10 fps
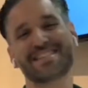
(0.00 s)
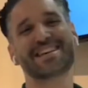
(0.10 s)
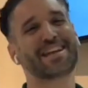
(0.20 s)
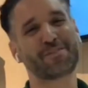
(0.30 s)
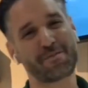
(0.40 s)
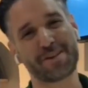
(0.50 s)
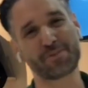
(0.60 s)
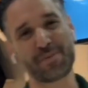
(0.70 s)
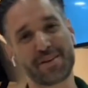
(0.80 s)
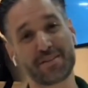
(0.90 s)
this is Ellie from
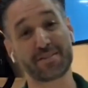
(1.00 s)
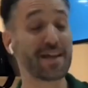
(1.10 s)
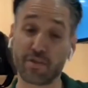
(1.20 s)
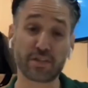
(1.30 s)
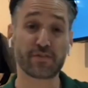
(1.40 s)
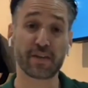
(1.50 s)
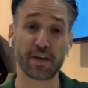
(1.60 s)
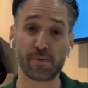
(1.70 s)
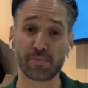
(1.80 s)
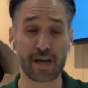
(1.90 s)
Magic Beans, and in this
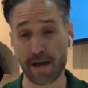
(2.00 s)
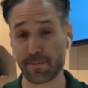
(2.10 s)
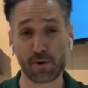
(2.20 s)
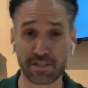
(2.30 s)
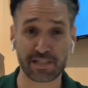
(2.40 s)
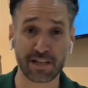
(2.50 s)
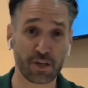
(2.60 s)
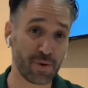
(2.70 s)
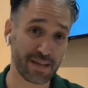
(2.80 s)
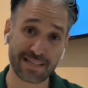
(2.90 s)
video, I'm going to
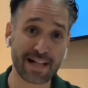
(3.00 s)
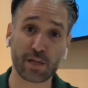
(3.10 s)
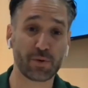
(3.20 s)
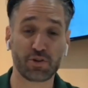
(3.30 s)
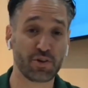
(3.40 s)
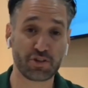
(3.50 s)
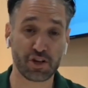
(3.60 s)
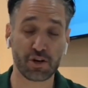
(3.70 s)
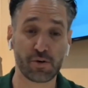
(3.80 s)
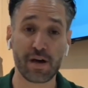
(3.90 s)
tell you exactly what you need
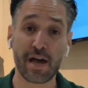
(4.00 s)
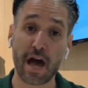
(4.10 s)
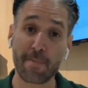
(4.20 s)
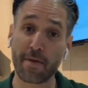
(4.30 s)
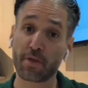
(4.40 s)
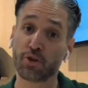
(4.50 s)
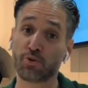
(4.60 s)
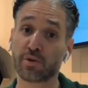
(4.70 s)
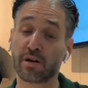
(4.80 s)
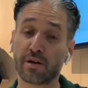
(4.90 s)
to know about the
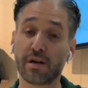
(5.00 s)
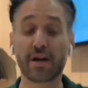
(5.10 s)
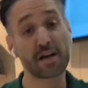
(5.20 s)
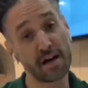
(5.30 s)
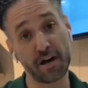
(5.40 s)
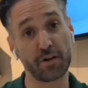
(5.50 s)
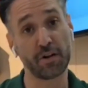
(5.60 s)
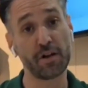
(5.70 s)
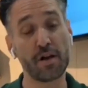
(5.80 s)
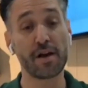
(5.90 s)
Nuna
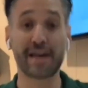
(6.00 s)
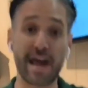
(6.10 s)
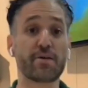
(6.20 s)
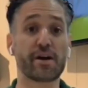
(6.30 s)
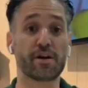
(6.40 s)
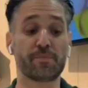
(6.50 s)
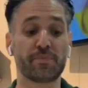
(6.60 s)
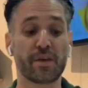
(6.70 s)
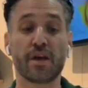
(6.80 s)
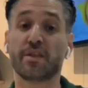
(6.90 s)
Cudl Carrier.
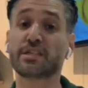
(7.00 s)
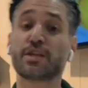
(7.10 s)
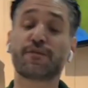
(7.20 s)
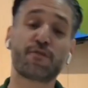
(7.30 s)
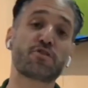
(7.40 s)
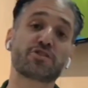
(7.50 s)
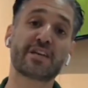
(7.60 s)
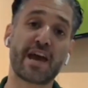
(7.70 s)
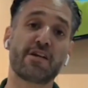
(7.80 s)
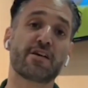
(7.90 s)
This is the
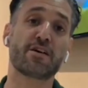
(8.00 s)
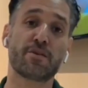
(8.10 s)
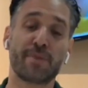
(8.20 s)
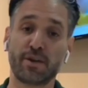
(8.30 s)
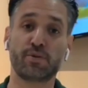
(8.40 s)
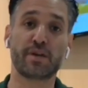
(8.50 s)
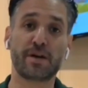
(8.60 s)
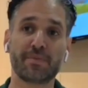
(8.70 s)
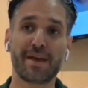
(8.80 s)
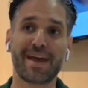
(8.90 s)
first carrier by
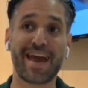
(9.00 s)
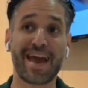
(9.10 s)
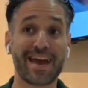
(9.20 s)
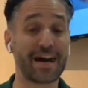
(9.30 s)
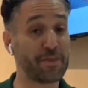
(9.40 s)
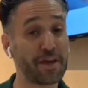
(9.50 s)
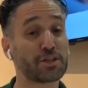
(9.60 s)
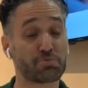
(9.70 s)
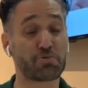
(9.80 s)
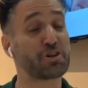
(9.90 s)
Nuna, and I
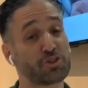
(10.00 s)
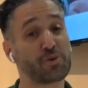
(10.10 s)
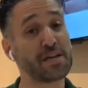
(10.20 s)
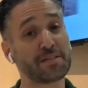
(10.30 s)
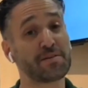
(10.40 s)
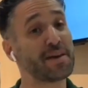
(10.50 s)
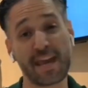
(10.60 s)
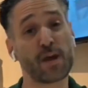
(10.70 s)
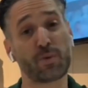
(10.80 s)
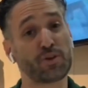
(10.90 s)
think it's pretty sweet.
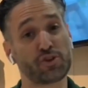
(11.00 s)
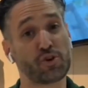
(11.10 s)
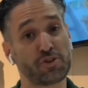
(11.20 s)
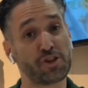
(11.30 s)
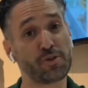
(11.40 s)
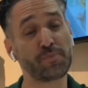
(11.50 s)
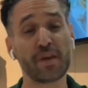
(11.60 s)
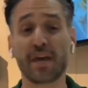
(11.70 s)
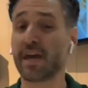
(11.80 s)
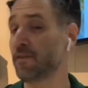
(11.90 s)
Can't wait to show it to you.
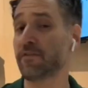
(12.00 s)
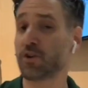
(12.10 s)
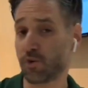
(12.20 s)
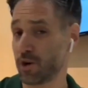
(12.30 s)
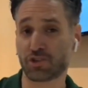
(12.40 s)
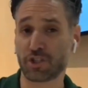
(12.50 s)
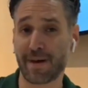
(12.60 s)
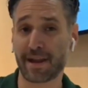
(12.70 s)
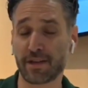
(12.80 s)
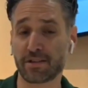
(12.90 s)
If you have any questions
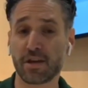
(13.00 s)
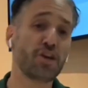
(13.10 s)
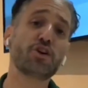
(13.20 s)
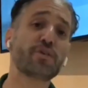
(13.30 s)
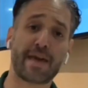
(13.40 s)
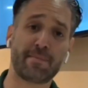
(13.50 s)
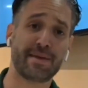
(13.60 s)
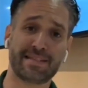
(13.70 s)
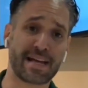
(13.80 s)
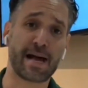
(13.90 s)
about it, you can go to m
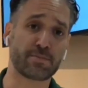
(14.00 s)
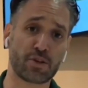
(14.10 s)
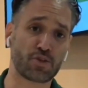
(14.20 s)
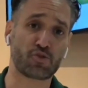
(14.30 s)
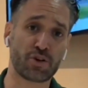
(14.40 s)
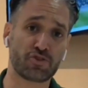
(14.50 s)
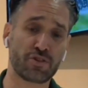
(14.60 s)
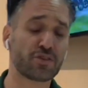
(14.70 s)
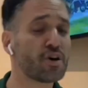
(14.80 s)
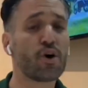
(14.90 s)
beans dot com slash
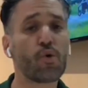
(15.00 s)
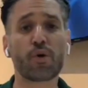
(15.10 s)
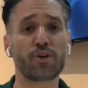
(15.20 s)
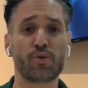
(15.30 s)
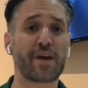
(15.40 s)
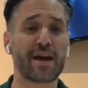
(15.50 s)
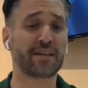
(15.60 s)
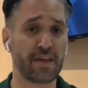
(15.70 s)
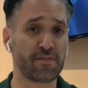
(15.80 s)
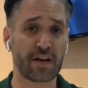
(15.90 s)
questions, or you
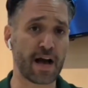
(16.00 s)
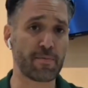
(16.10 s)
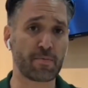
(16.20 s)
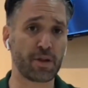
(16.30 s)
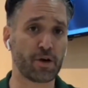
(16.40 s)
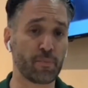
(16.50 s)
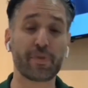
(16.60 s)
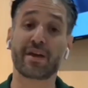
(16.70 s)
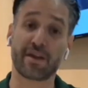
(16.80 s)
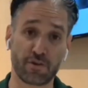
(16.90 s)
can leave a comment below.
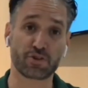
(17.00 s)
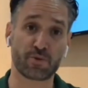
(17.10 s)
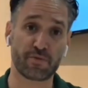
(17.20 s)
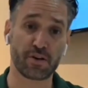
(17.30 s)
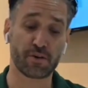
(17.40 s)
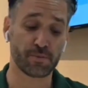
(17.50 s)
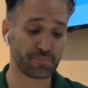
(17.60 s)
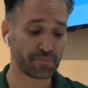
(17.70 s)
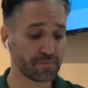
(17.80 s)
Here's the review.